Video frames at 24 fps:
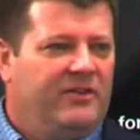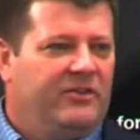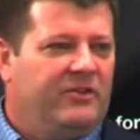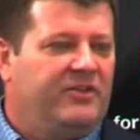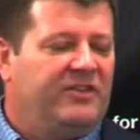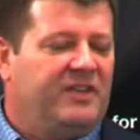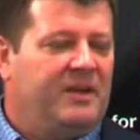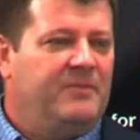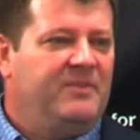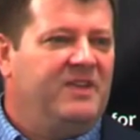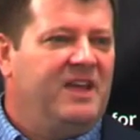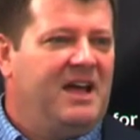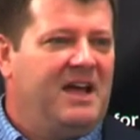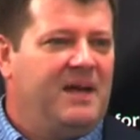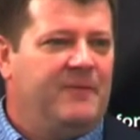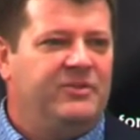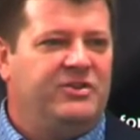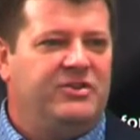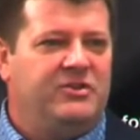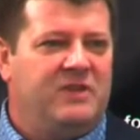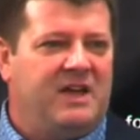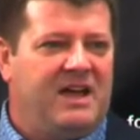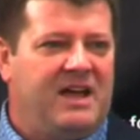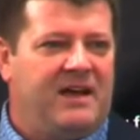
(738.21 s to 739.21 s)
So
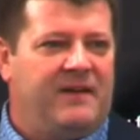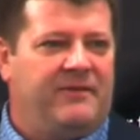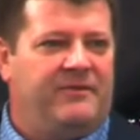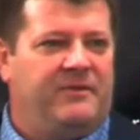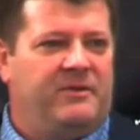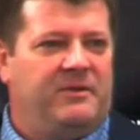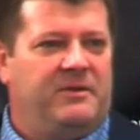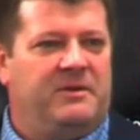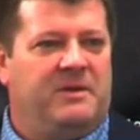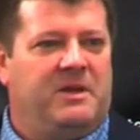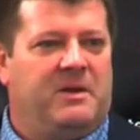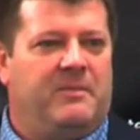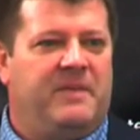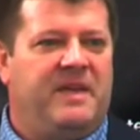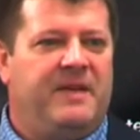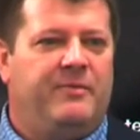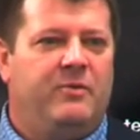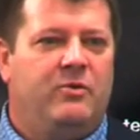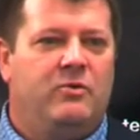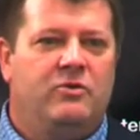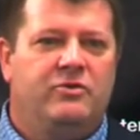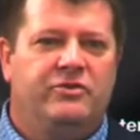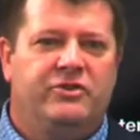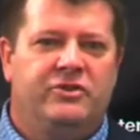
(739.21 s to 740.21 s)
sometimes you have
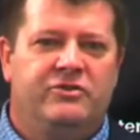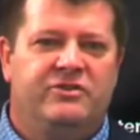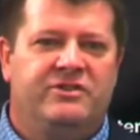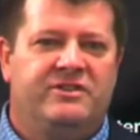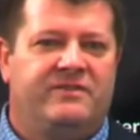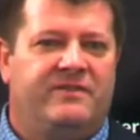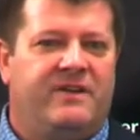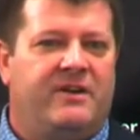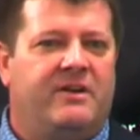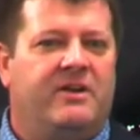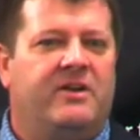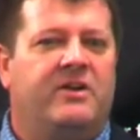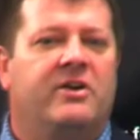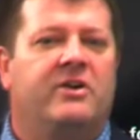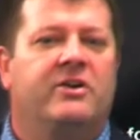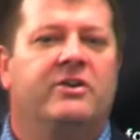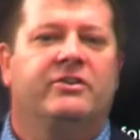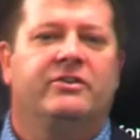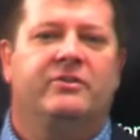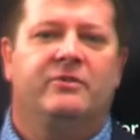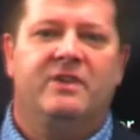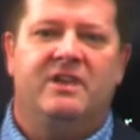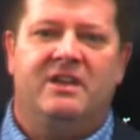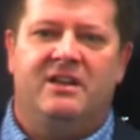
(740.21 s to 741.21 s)
people will do just very
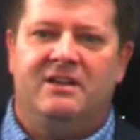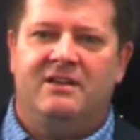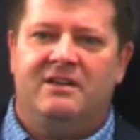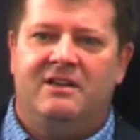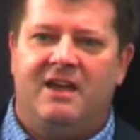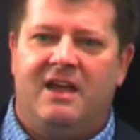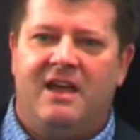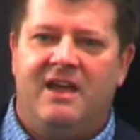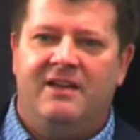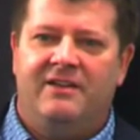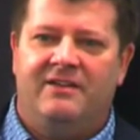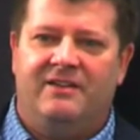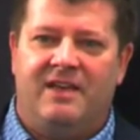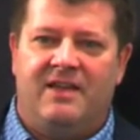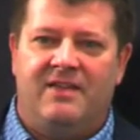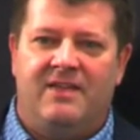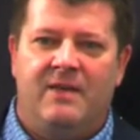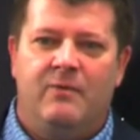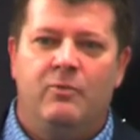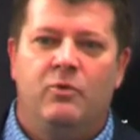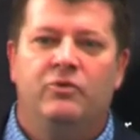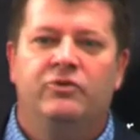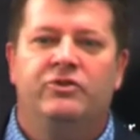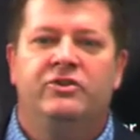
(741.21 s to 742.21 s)
cursory intakes
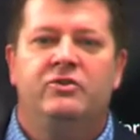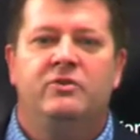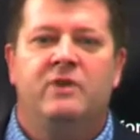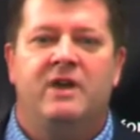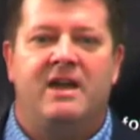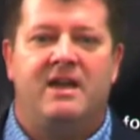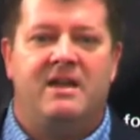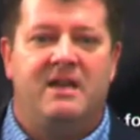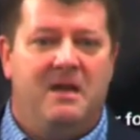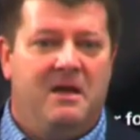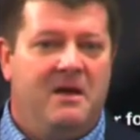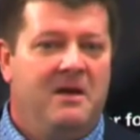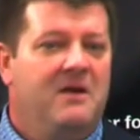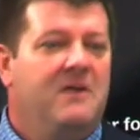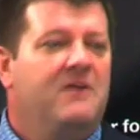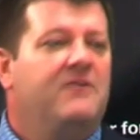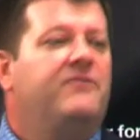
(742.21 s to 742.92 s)
and then will do a